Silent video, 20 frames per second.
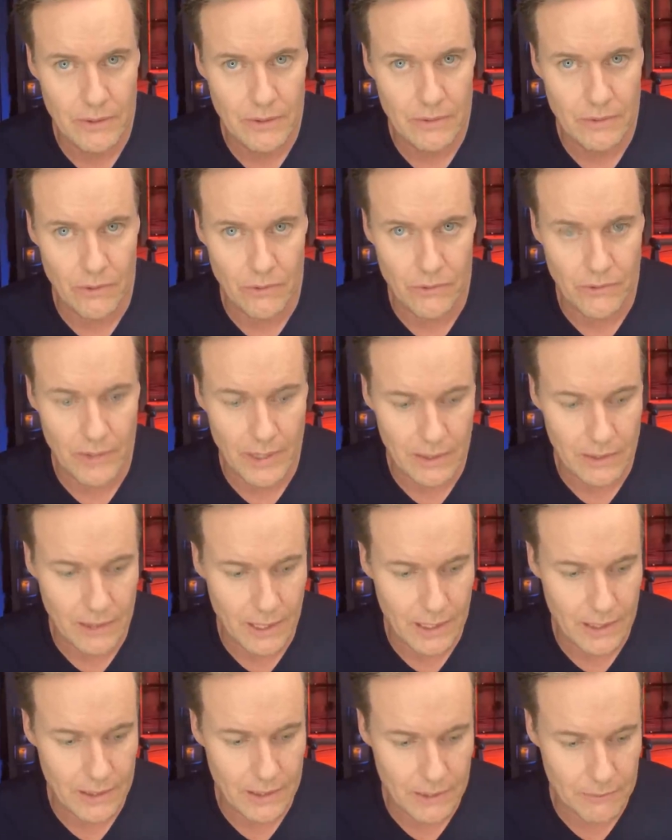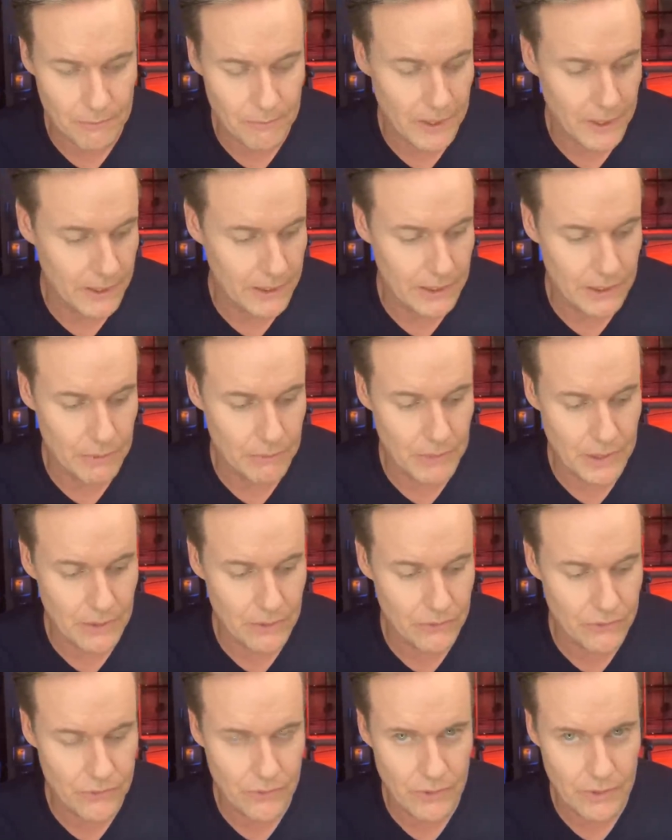Those late night
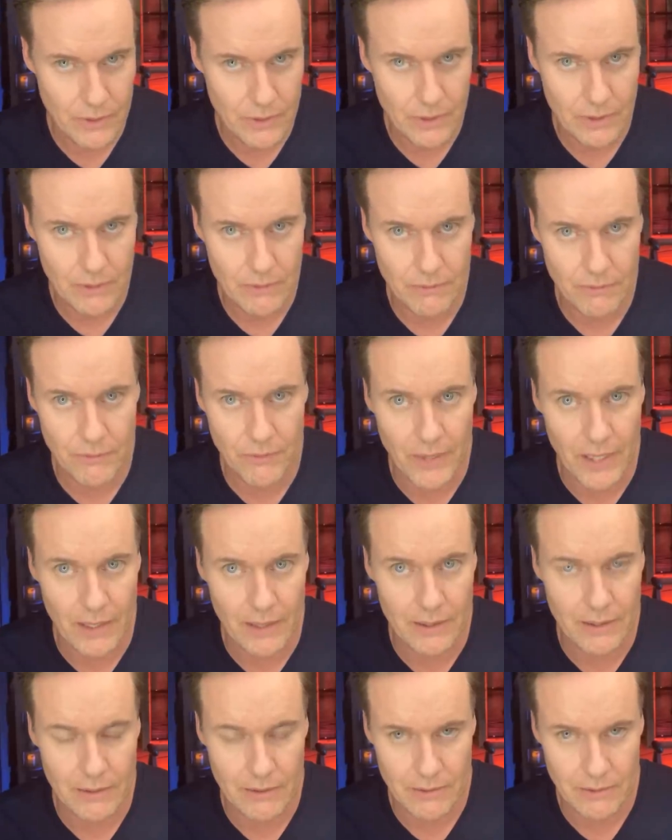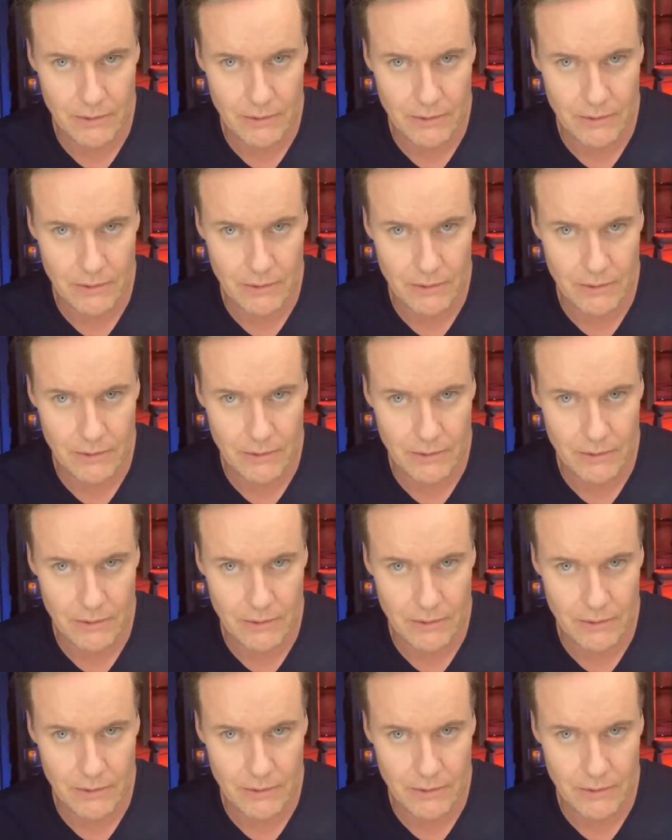emails fed